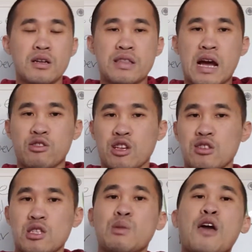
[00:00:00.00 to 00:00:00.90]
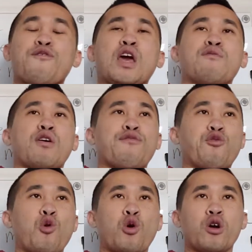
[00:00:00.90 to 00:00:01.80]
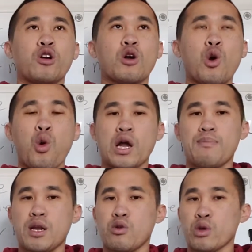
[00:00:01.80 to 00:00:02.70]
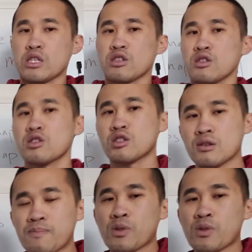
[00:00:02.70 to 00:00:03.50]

Now this is my favorite for quite a bit of reasons.